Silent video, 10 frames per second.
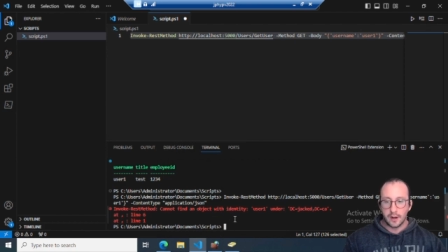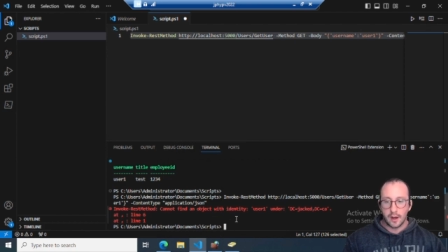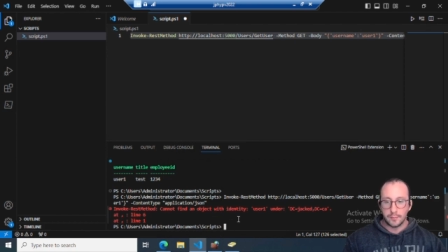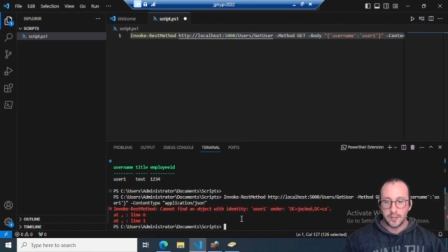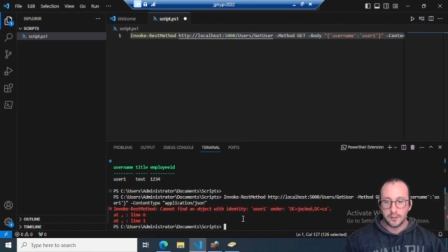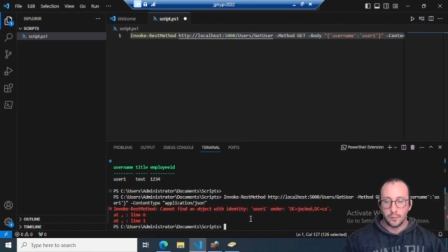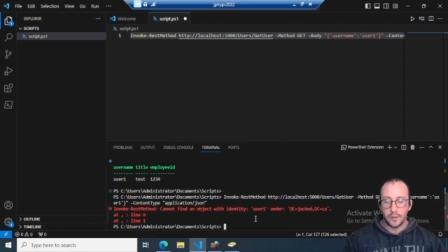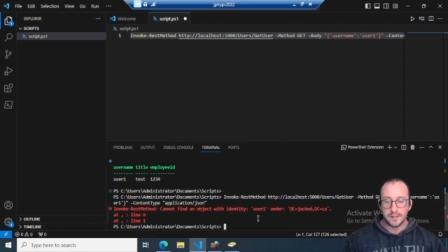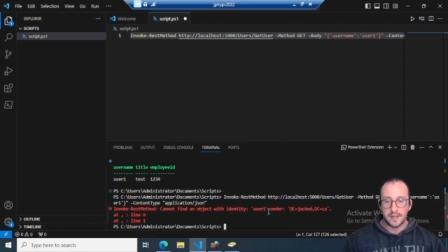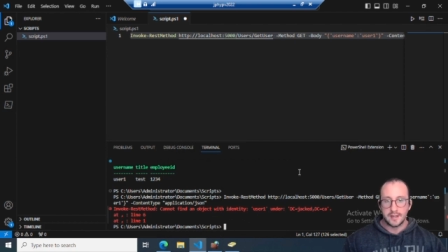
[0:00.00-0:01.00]
object
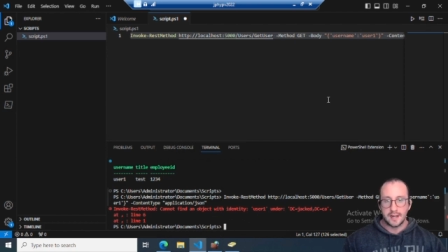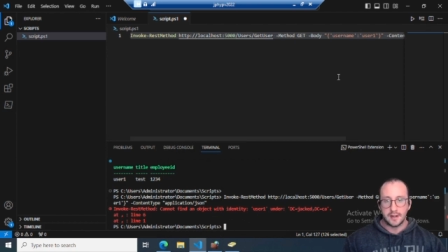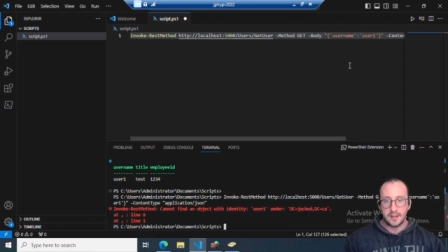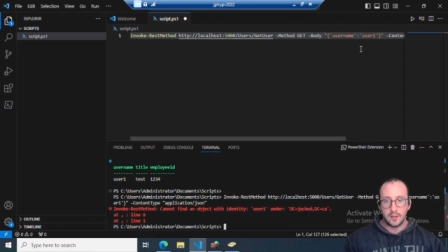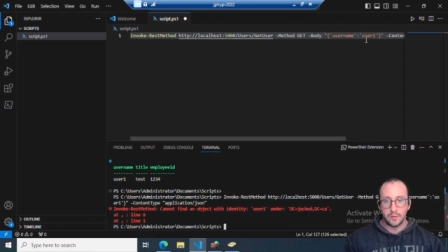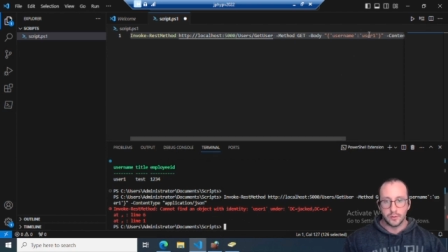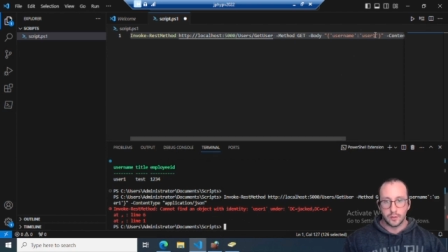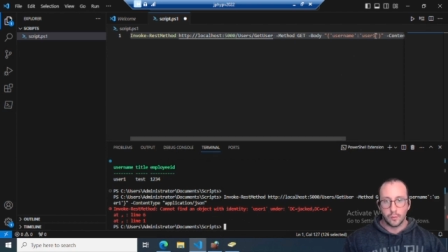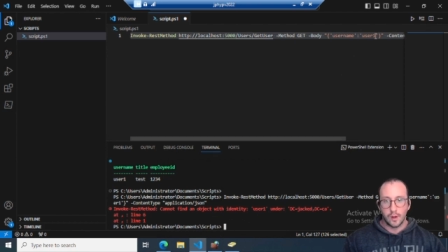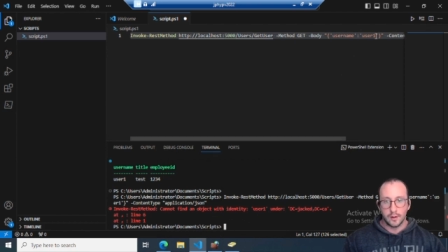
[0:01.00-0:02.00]
with identity user
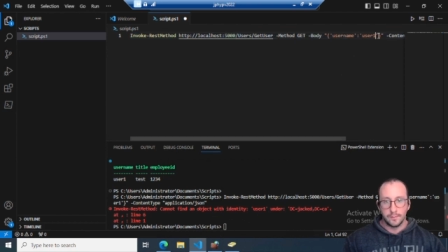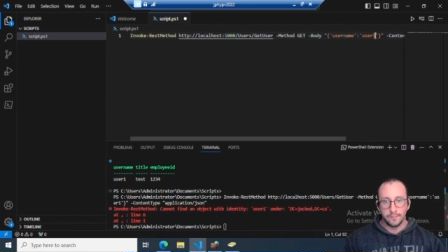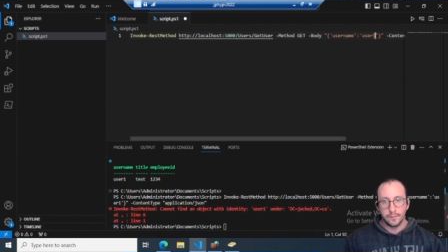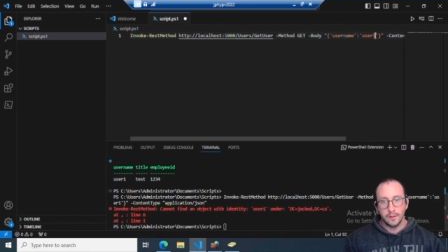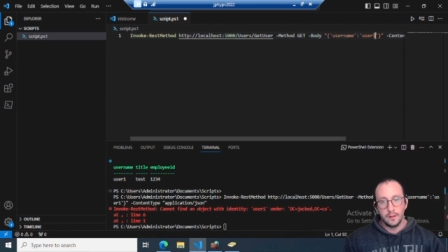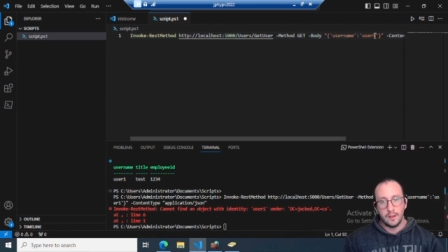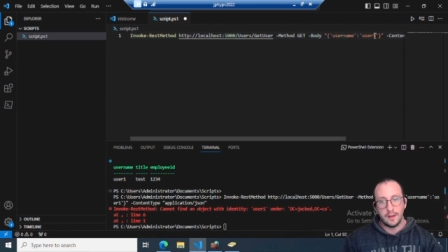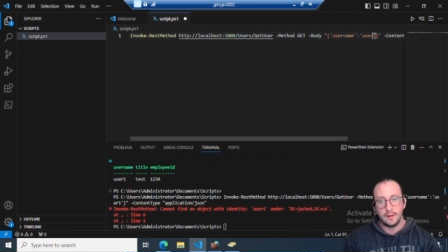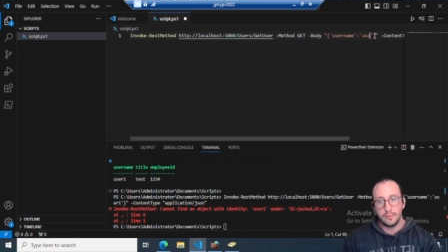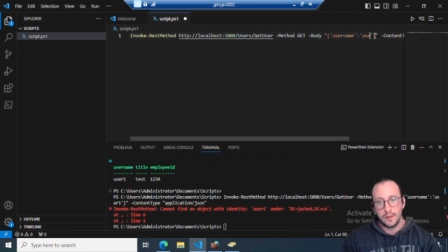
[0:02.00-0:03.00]
1. And
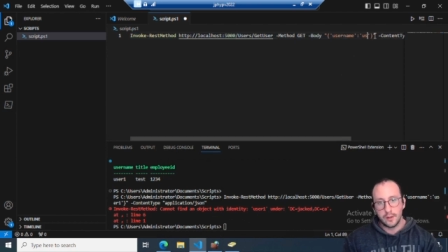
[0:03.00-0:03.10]
if we